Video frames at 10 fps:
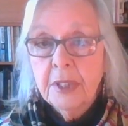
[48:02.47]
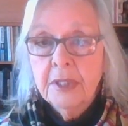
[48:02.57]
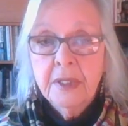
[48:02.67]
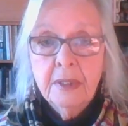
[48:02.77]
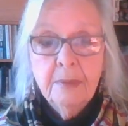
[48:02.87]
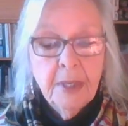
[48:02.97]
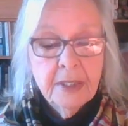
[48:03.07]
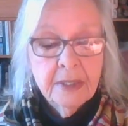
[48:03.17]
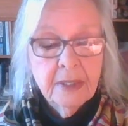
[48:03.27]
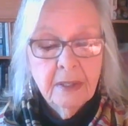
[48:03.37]
it is an
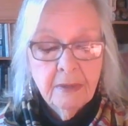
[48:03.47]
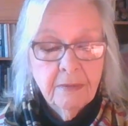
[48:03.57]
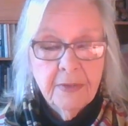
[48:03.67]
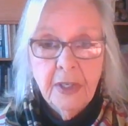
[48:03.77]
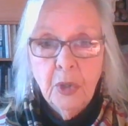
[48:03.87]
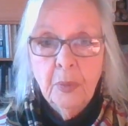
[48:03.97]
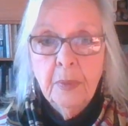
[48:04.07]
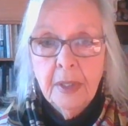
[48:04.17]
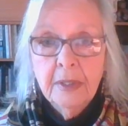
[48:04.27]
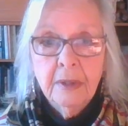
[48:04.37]
amazing film
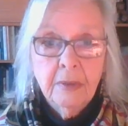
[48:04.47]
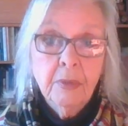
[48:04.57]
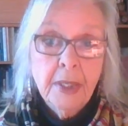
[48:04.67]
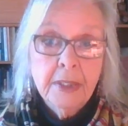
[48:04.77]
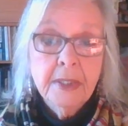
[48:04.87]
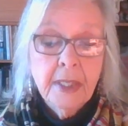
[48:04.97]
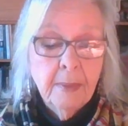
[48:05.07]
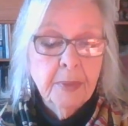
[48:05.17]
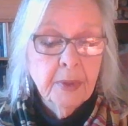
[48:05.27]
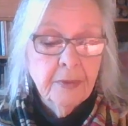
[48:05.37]
and a great
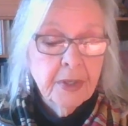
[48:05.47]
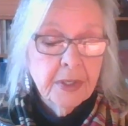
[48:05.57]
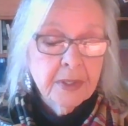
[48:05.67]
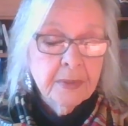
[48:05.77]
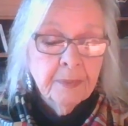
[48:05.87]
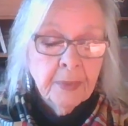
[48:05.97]
example of this.